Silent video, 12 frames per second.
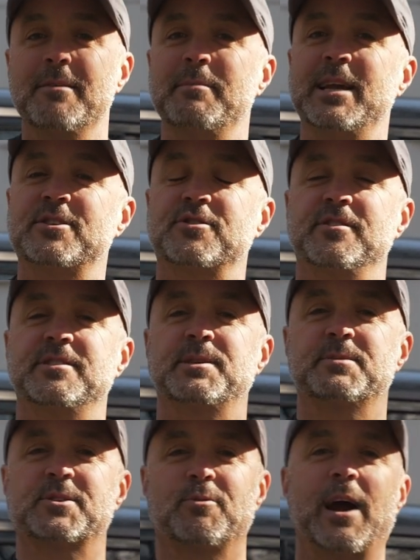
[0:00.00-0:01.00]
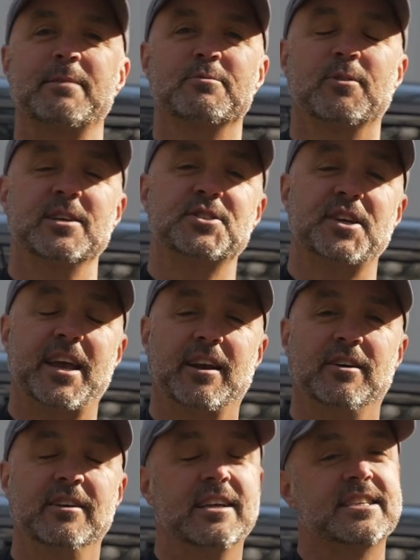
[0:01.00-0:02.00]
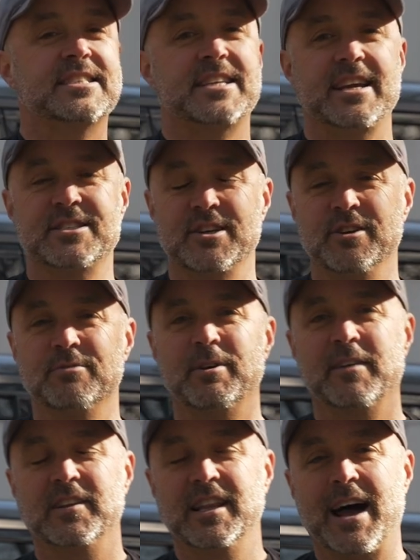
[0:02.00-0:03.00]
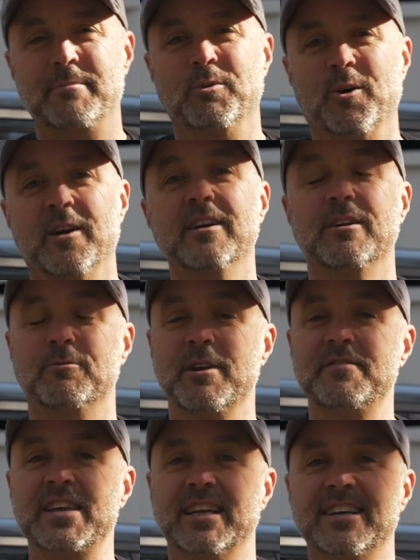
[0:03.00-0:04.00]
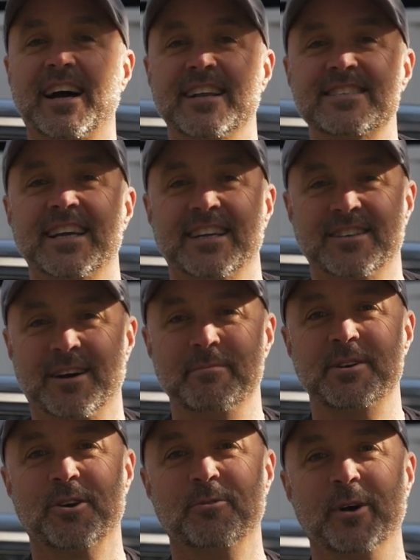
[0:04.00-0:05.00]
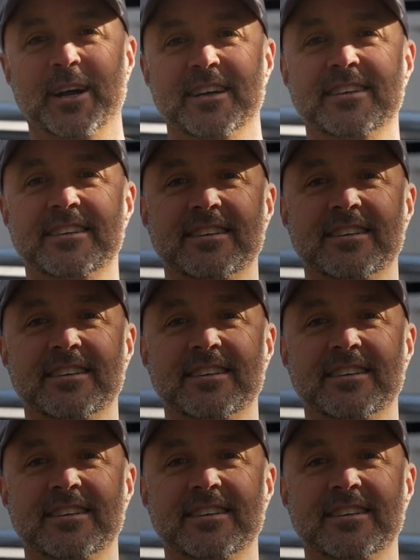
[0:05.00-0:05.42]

Make sure you subscribe to our channel. Stay tuned. We have a lot more Rivian content coming your way.